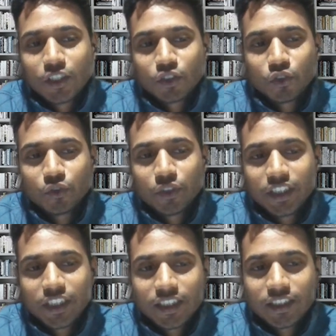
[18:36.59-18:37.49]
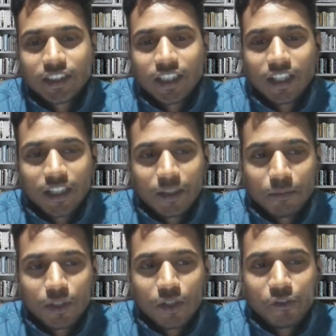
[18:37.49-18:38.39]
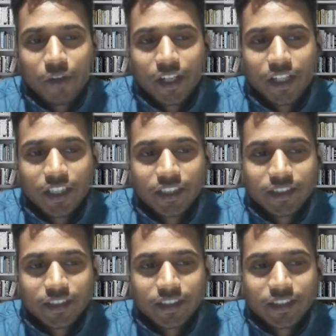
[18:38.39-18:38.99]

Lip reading: so we decrease the number of winding in